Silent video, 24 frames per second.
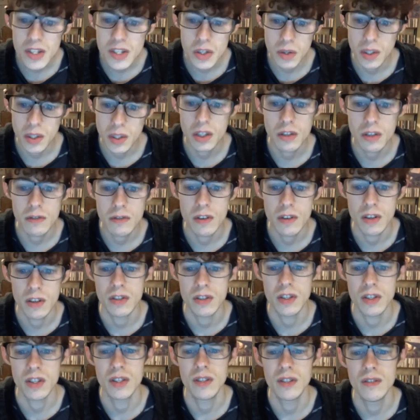know that your
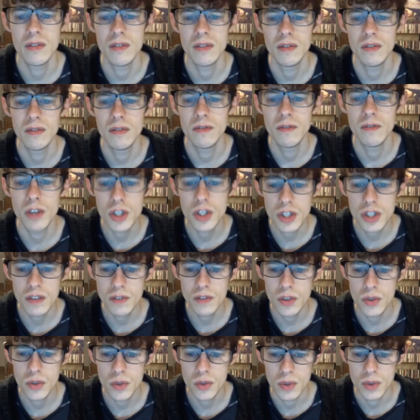version of
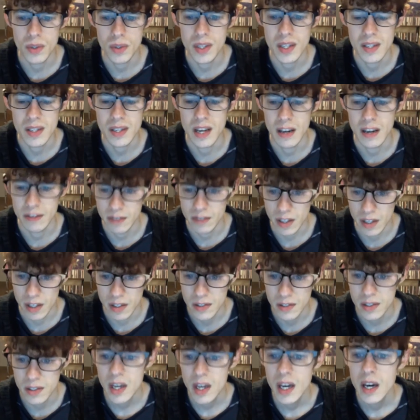the truth is not
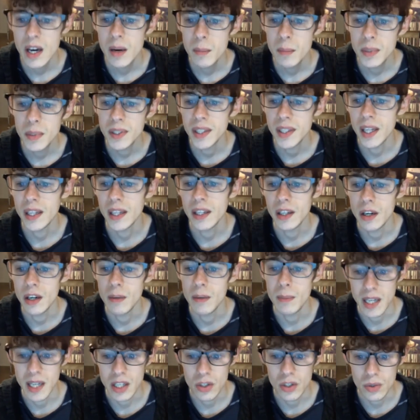false, but that there are
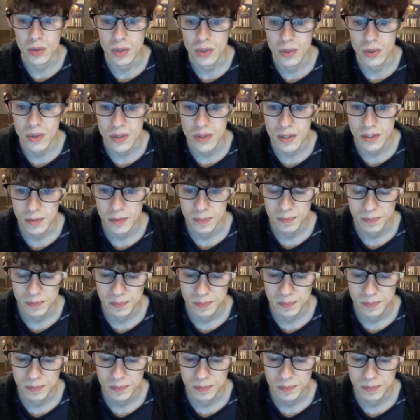many truths.